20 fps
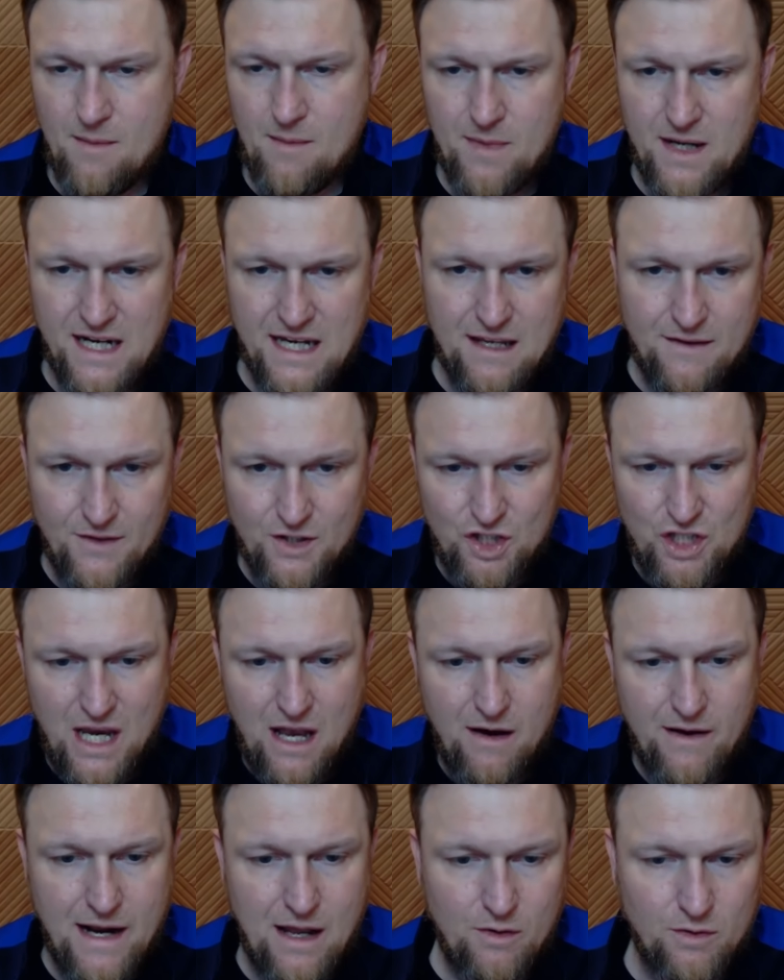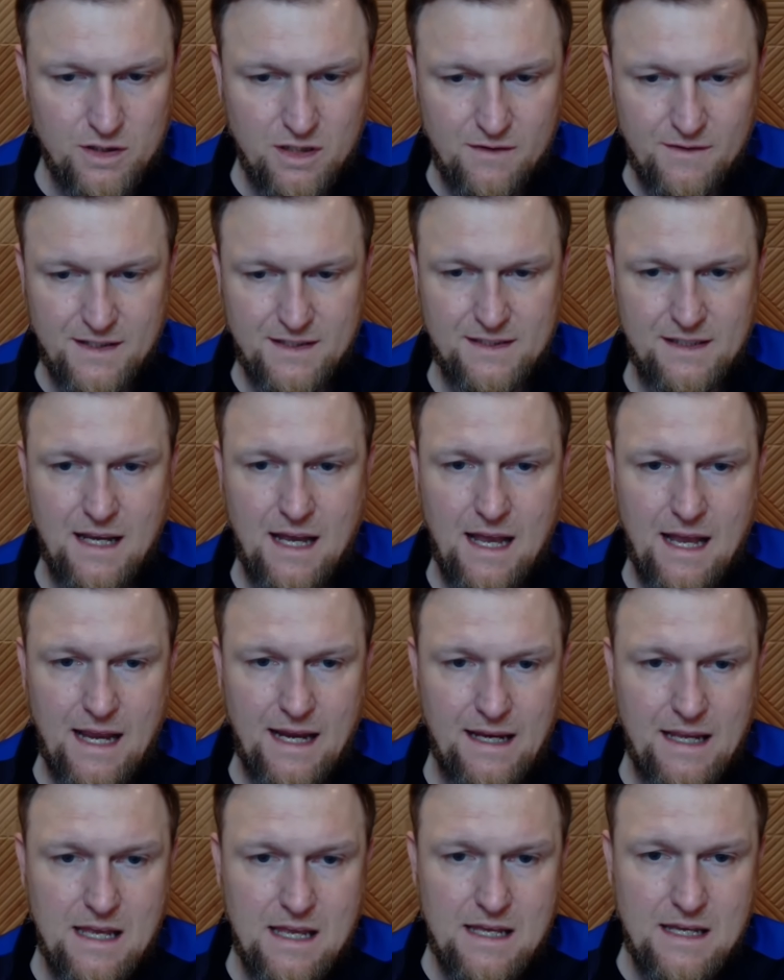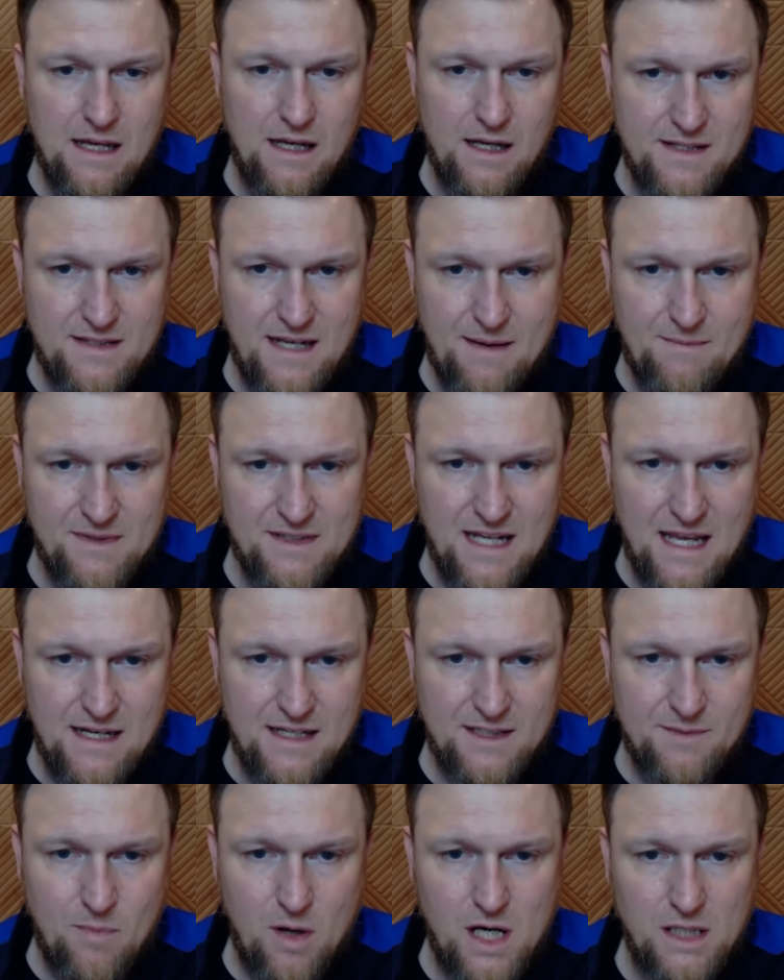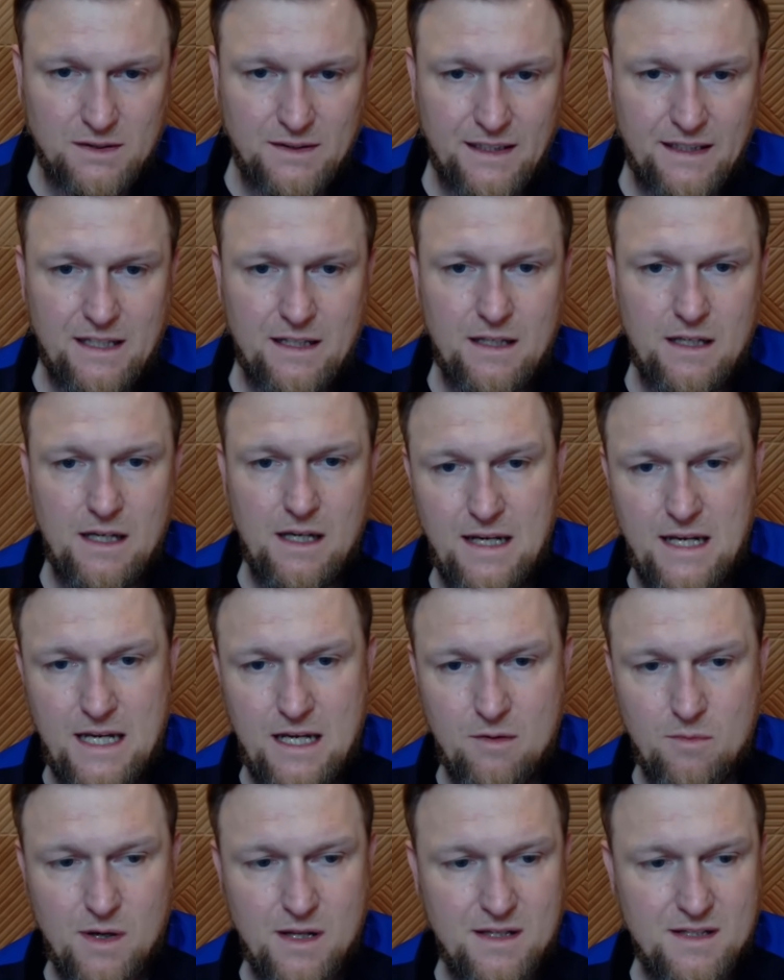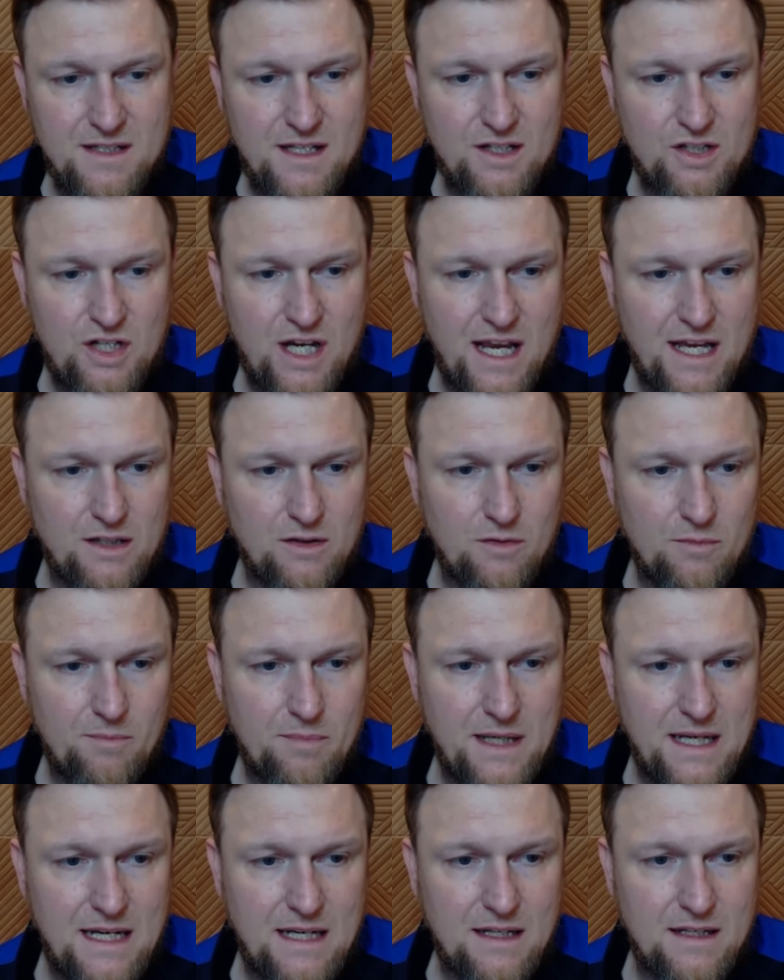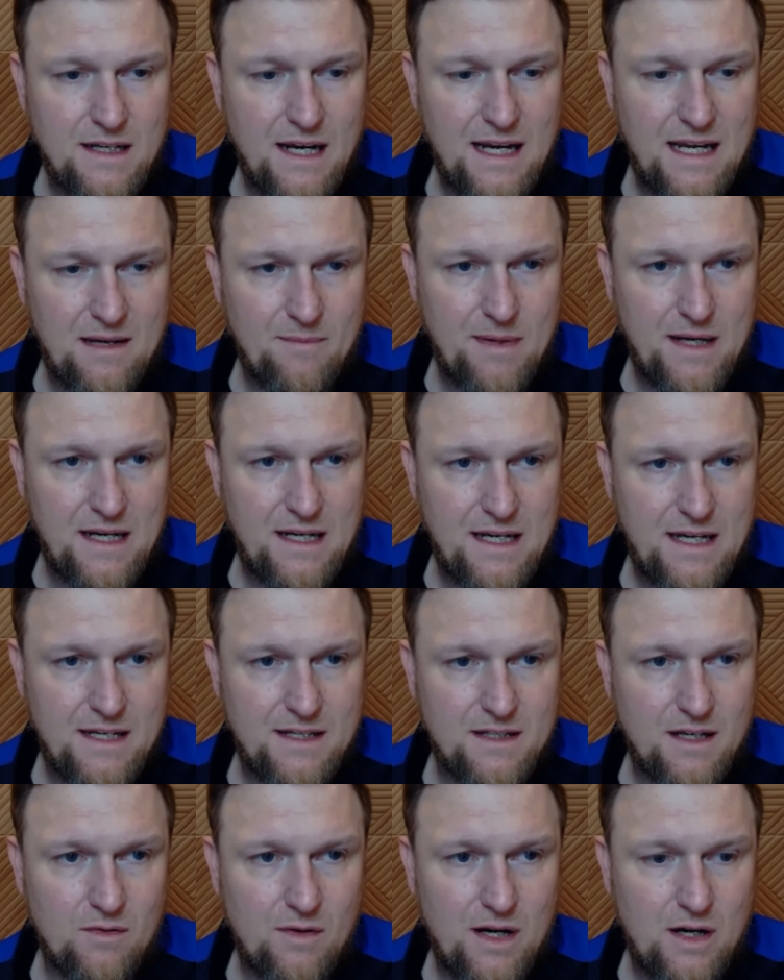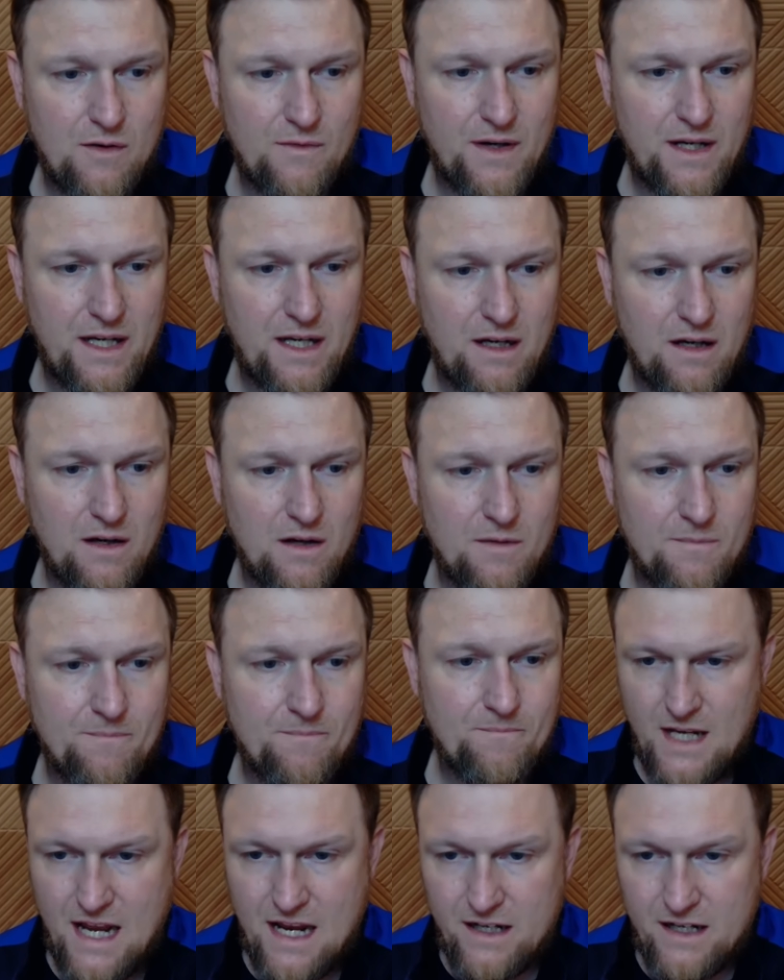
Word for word: I'm going to give a shout out to this guy. His name's Dennis Pollock, and he runs this channel, Beat Diabetes, right over here.